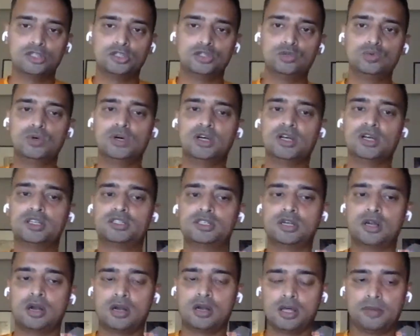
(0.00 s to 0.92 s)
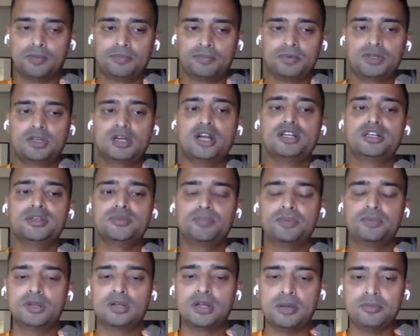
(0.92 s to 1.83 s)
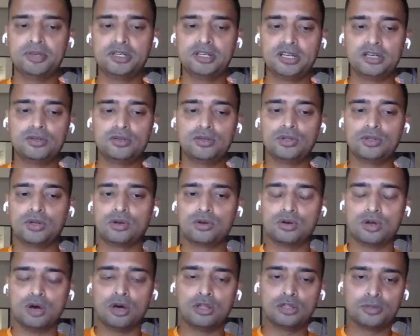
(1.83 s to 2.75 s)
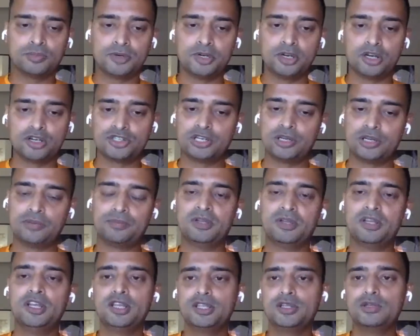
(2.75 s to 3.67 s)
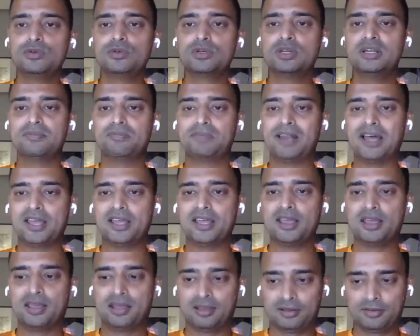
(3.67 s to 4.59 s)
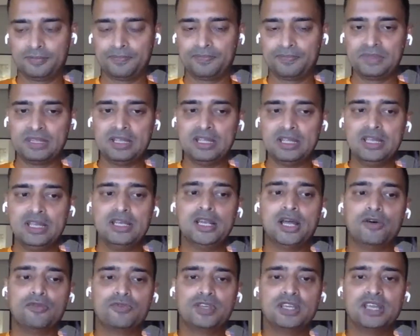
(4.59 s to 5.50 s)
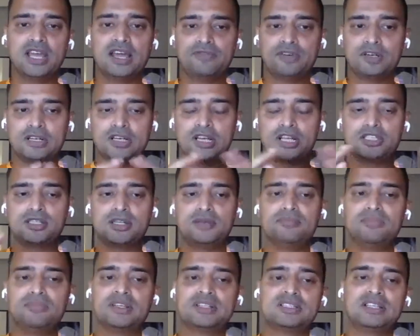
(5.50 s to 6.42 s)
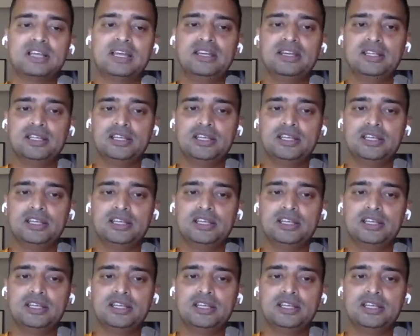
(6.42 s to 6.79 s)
to a startup, committed to your own entrepreneurship, you can apply here. Now we have a custom designed